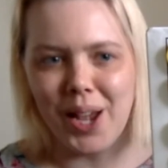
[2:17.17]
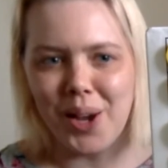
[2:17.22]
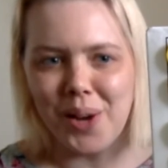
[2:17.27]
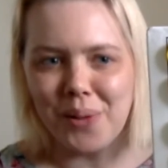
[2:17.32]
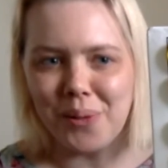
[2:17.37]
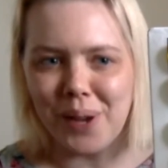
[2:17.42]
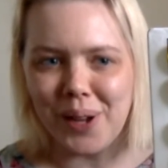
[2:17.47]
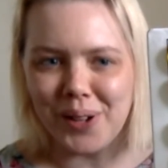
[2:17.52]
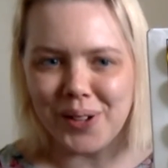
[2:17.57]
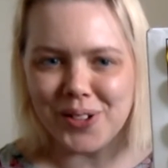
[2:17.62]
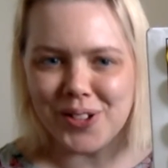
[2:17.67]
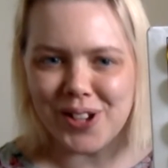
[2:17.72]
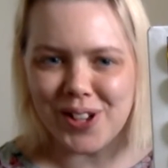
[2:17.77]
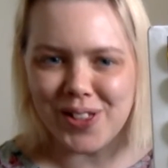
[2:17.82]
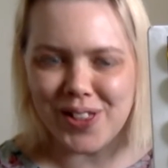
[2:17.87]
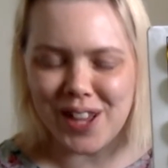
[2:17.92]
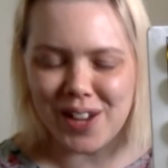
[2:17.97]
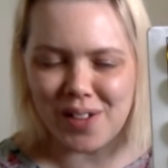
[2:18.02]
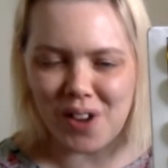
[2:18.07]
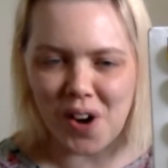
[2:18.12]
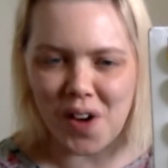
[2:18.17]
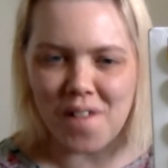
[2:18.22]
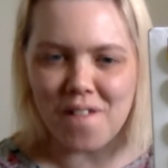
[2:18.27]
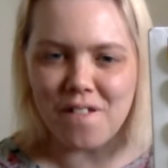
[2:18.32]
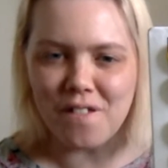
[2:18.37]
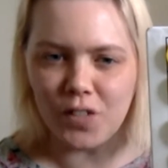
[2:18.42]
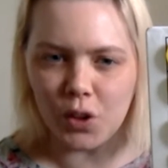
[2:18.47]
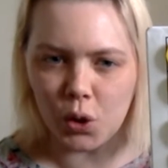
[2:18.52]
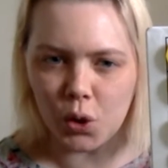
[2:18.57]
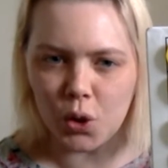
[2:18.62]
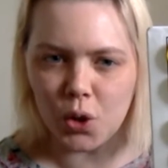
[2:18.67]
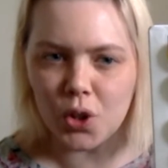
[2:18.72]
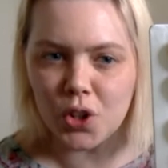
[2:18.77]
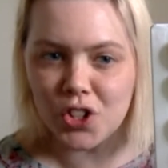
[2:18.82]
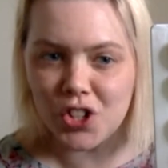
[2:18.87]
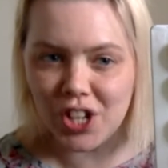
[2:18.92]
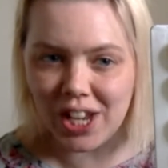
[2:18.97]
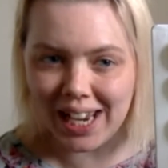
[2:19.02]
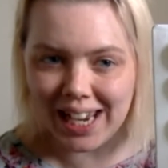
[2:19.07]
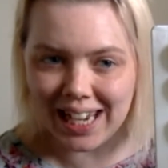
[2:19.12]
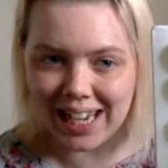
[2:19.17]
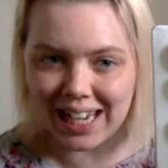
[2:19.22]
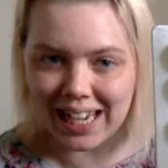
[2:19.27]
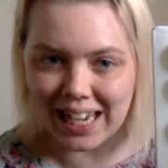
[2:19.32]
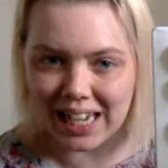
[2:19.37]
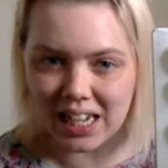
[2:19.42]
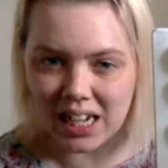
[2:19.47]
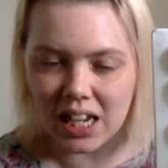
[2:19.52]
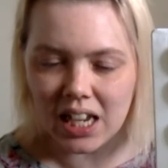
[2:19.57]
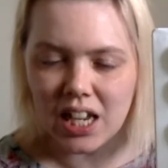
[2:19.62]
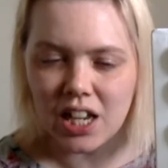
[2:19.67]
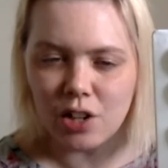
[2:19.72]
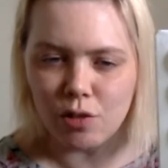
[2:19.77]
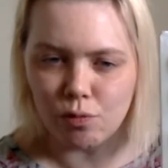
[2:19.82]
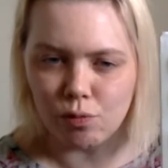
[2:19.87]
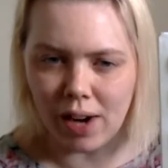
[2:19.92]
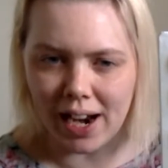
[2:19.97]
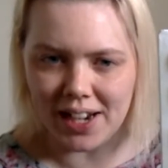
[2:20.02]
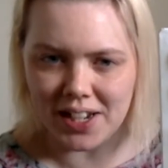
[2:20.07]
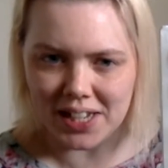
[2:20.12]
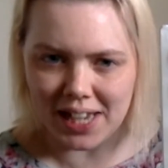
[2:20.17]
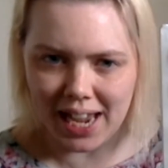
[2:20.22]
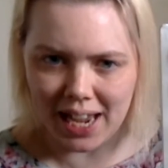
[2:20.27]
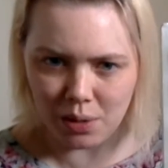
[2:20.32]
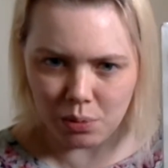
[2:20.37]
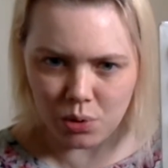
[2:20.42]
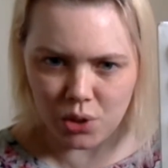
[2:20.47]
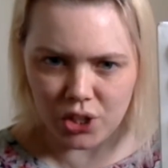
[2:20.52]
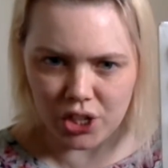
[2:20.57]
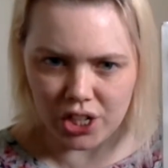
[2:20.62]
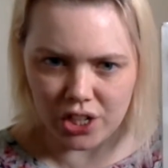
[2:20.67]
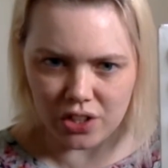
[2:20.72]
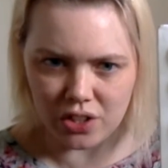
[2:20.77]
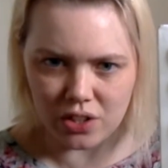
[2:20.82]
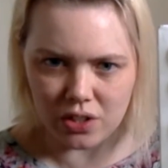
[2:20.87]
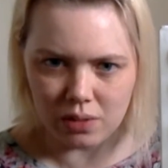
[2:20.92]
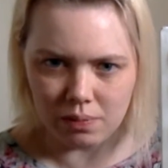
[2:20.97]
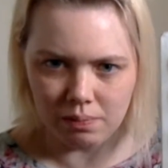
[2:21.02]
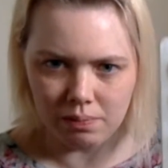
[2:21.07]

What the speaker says: Well done, there are 14 red counters.